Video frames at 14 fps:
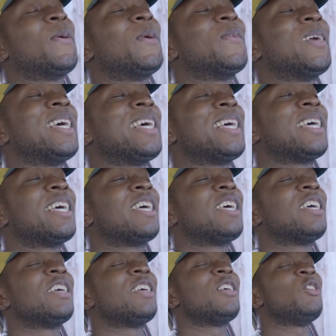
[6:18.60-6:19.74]
Wait.
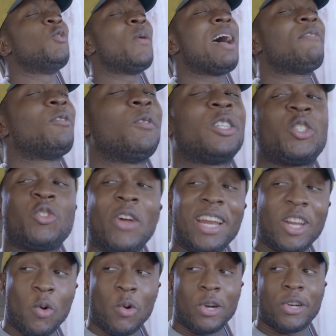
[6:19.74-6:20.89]
You have a
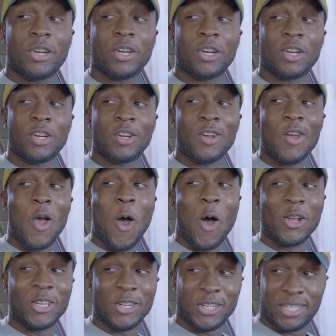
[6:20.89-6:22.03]
restraining order
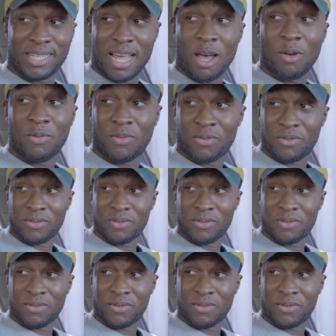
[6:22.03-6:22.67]
on yourself?